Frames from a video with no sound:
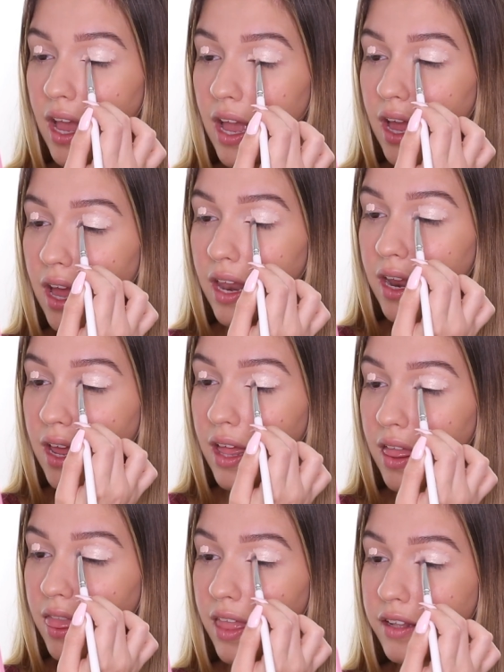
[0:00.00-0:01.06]
and
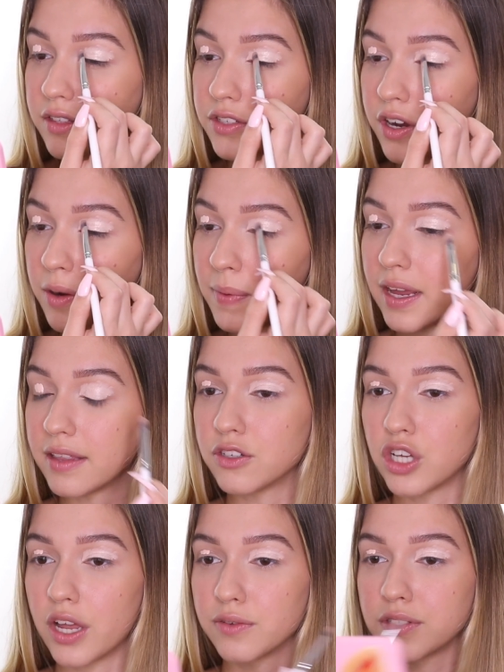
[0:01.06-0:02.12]
then start applying the
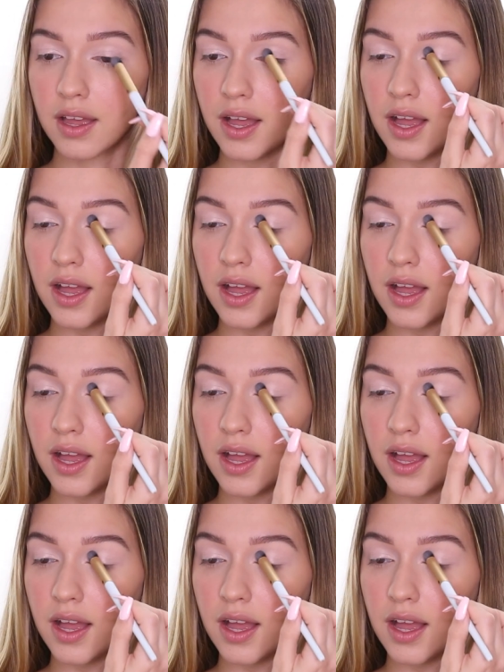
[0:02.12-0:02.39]
shadows.